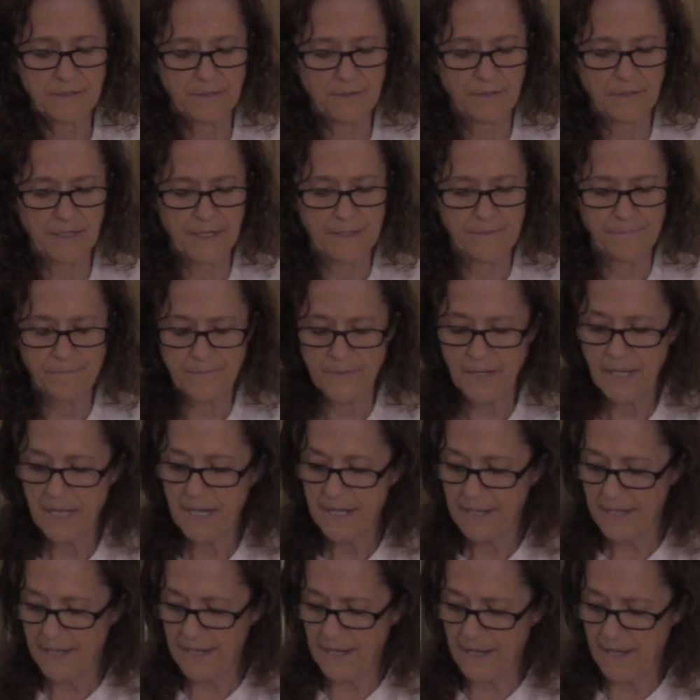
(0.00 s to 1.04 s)
All right.
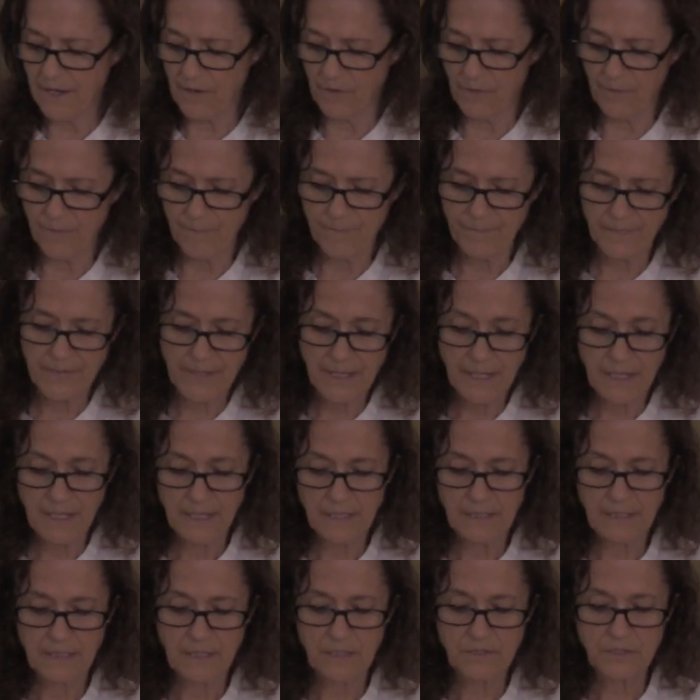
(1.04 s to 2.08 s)
Now,
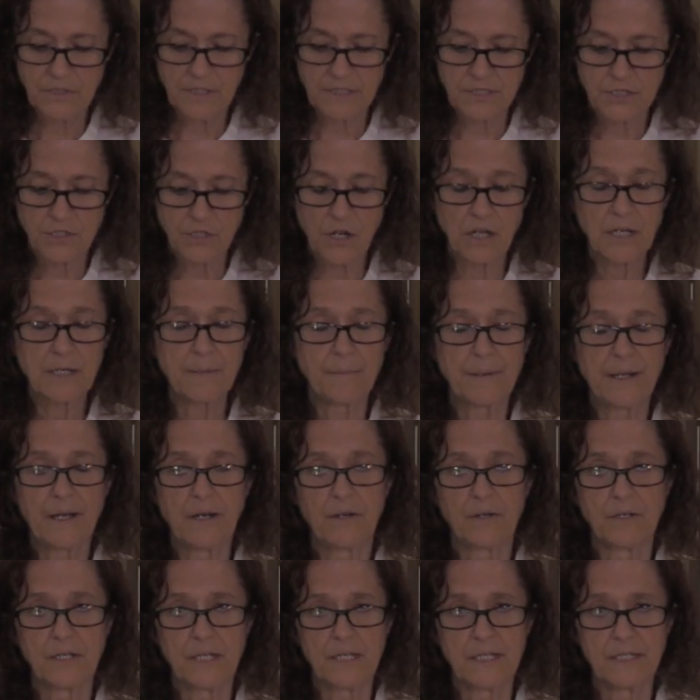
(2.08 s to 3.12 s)
let's talk
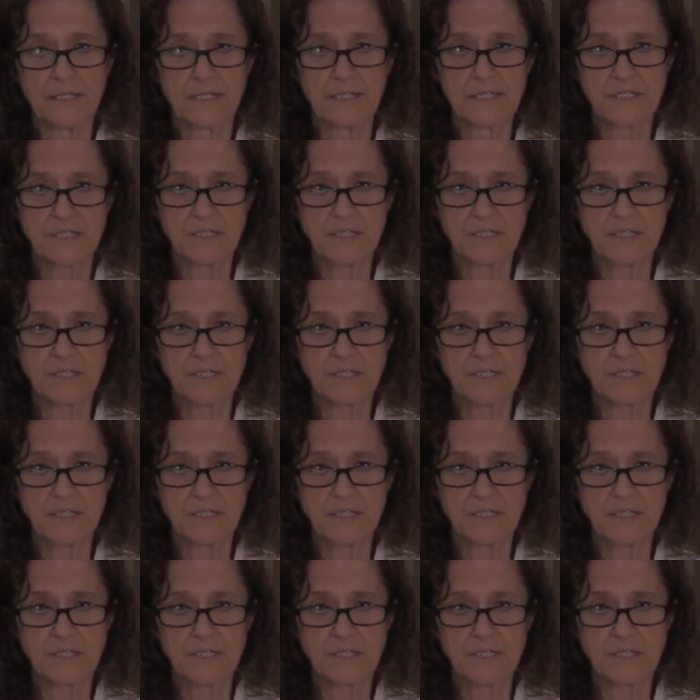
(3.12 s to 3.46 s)
about